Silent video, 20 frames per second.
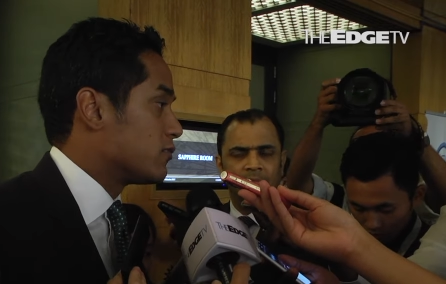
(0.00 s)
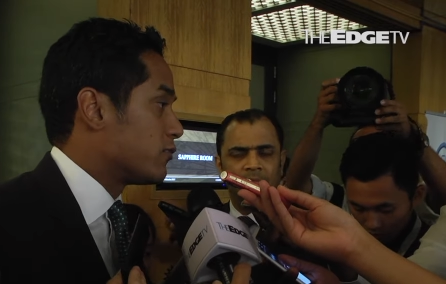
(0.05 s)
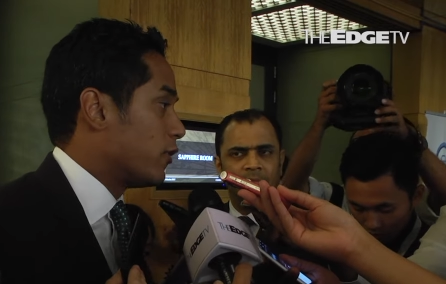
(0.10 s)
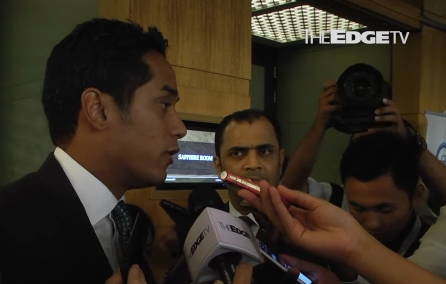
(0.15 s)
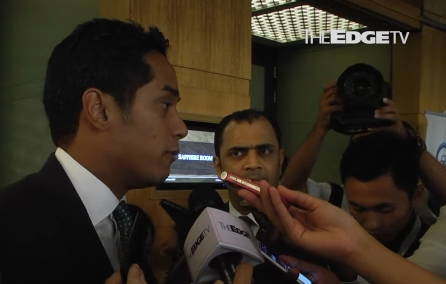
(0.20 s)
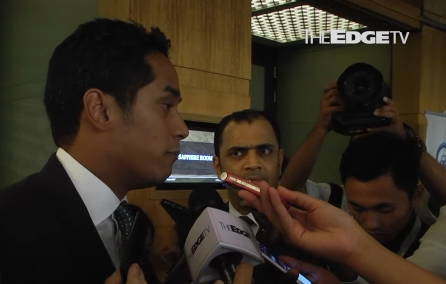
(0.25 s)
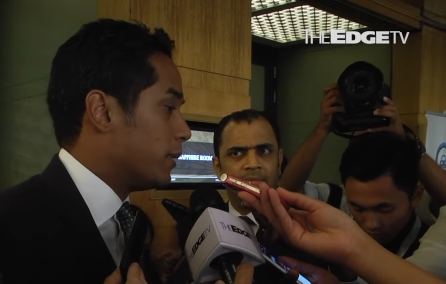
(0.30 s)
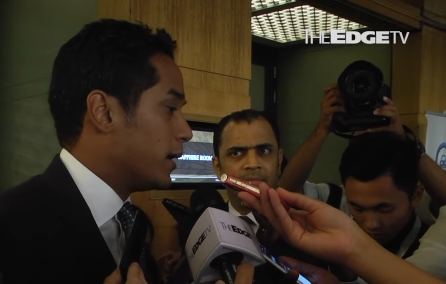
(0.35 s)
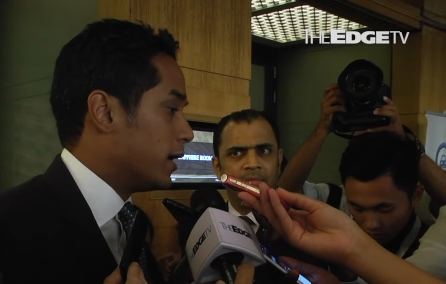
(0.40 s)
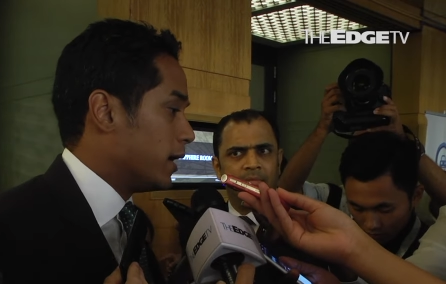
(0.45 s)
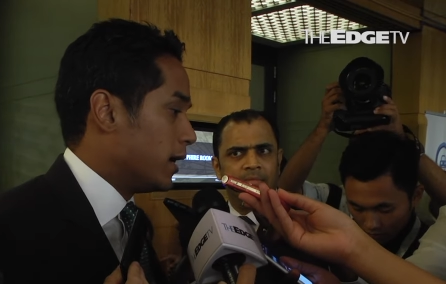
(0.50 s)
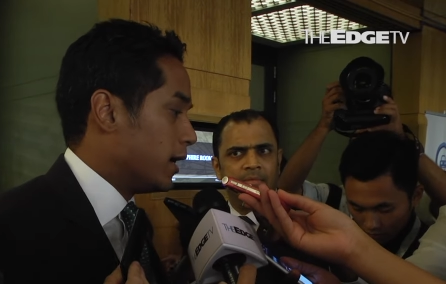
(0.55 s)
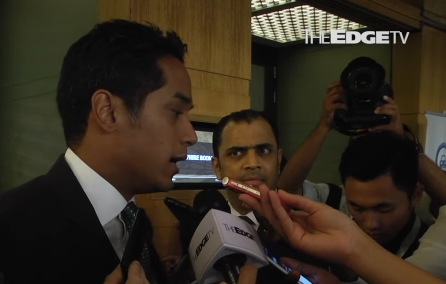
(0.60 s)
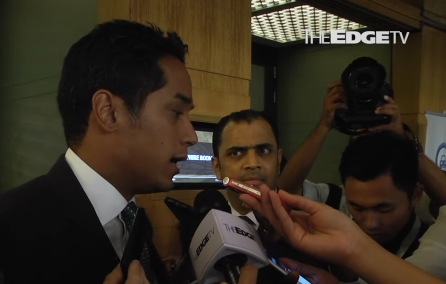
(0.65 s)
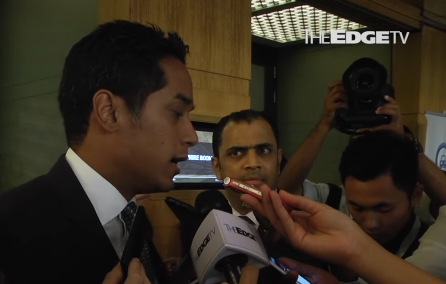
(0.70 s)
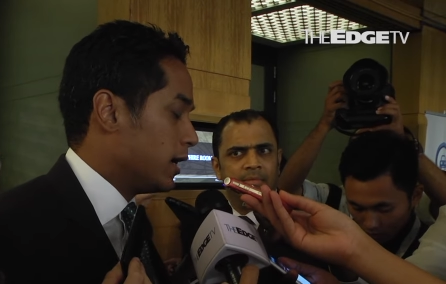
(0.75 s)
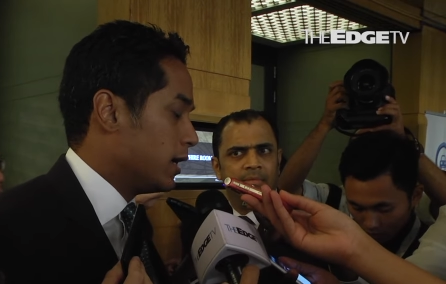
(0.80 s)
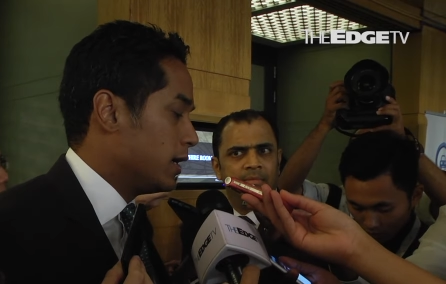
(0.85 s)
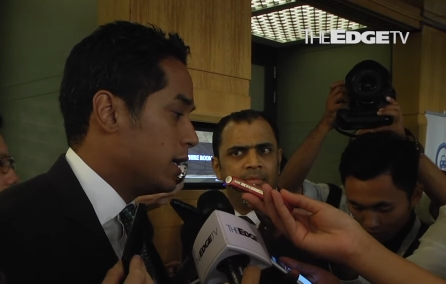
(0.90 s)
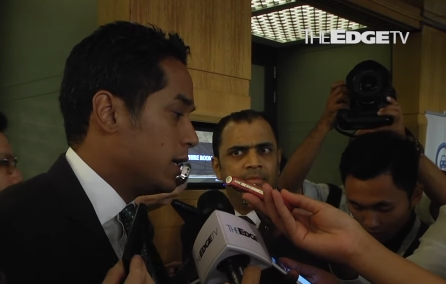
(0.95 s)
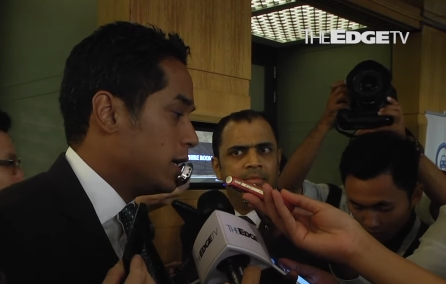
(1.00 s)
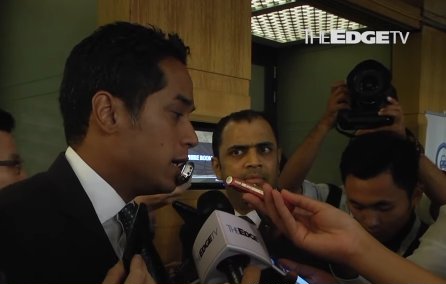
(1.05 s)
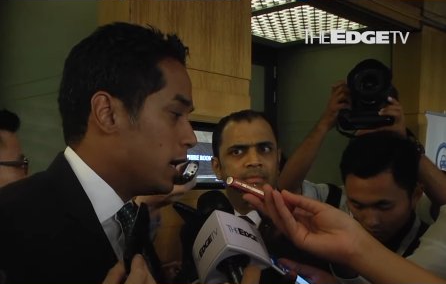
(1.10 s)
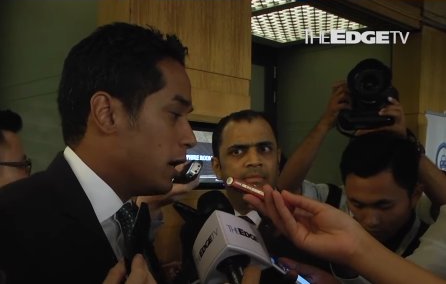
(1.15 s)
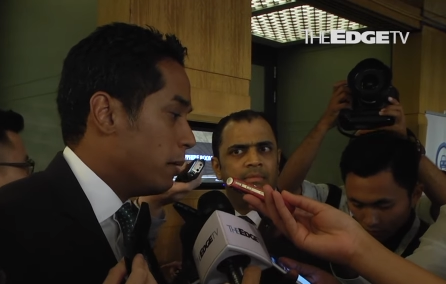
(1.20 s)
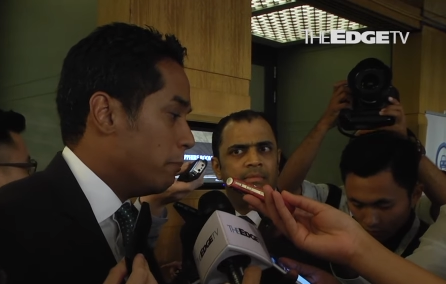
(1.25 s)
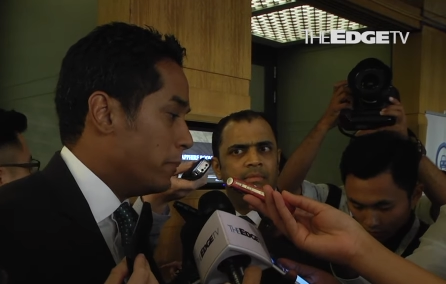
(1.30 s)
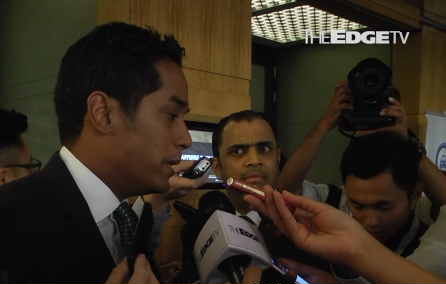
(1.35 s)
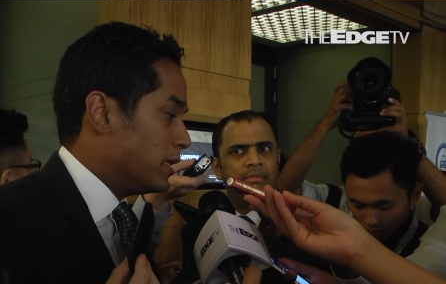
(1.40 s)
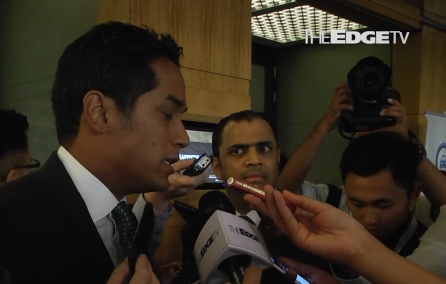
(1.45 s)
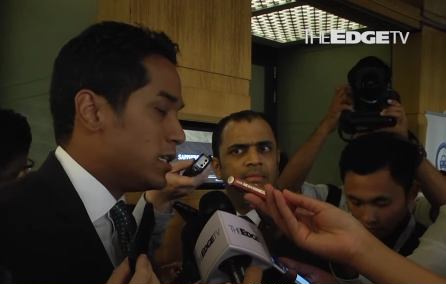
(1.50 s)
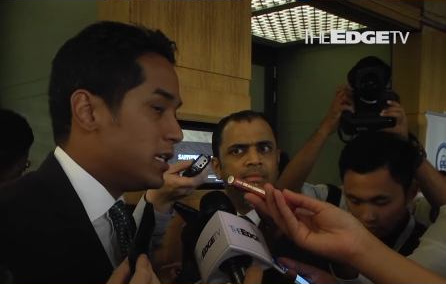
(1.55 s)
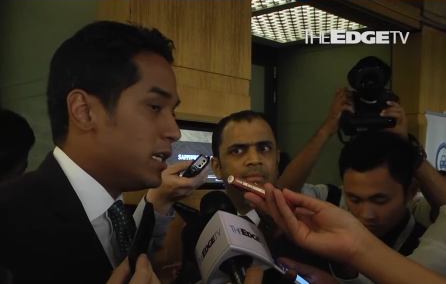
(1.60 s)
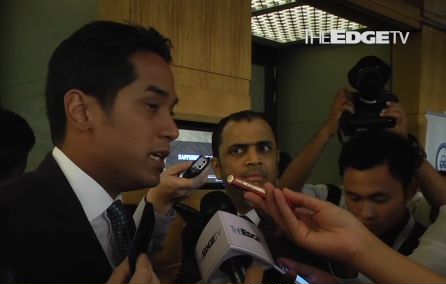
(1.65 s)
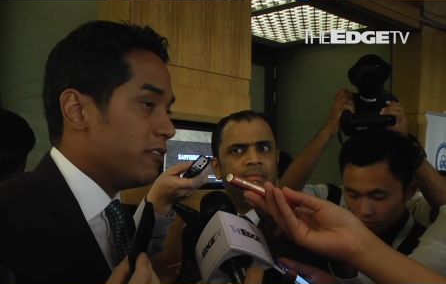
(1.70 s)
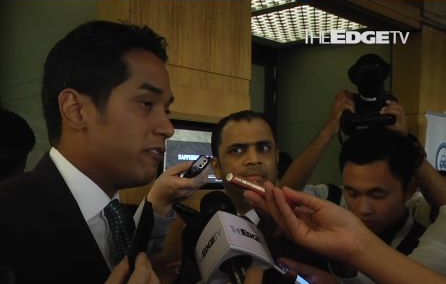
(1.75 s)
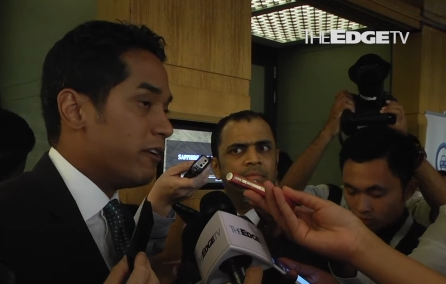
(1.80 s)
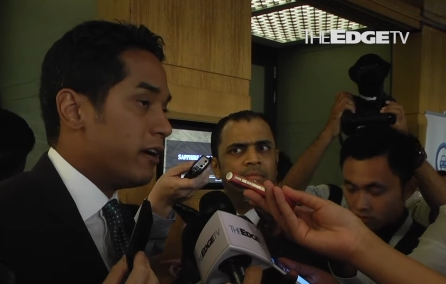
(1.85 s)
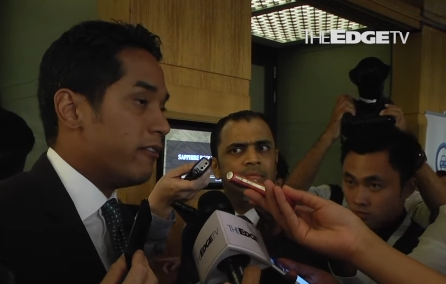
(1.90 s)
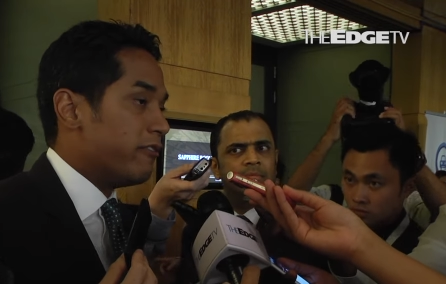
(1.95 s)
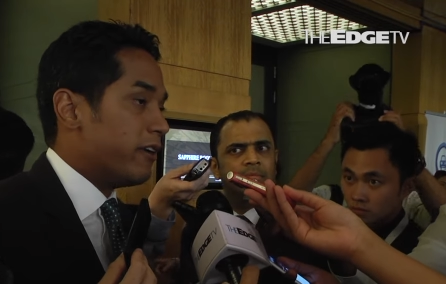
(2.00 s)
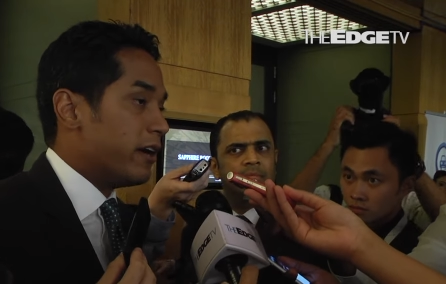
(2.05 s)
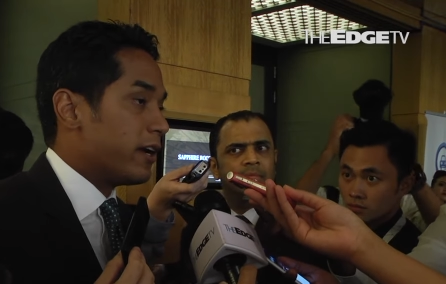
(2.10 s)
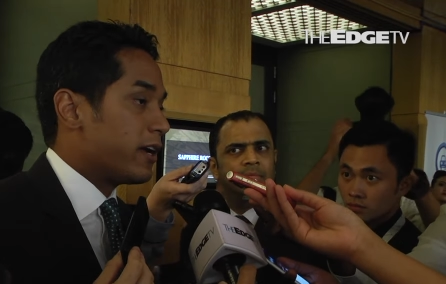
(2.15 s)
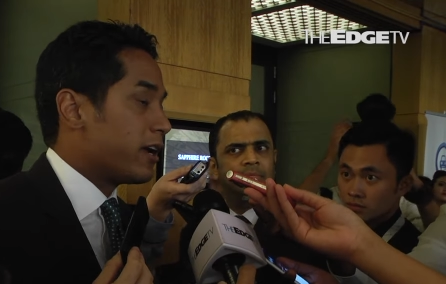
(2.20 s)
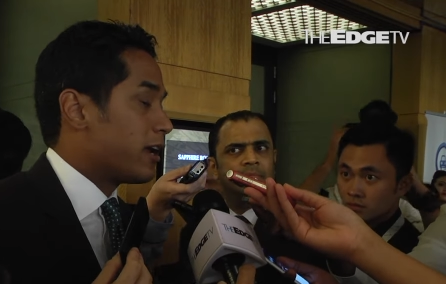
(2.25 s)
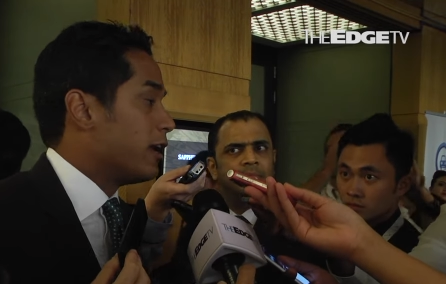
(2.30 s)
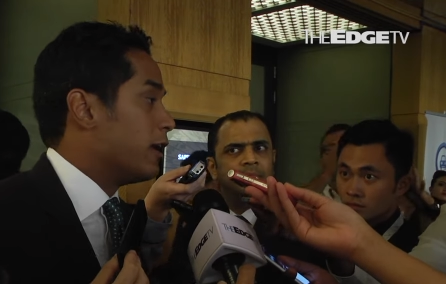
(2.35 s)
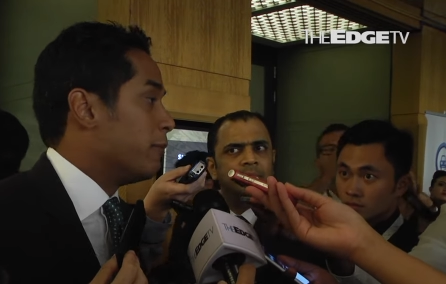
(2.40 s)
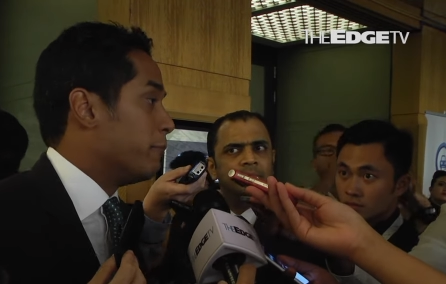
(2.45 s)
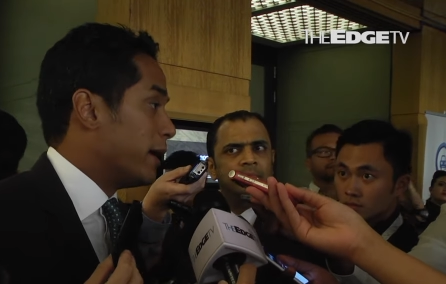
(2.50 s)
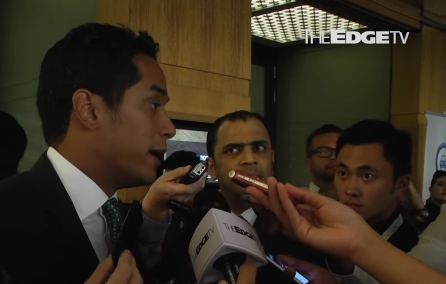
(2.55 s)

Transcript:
Speaker 1: from MITI a very, very clear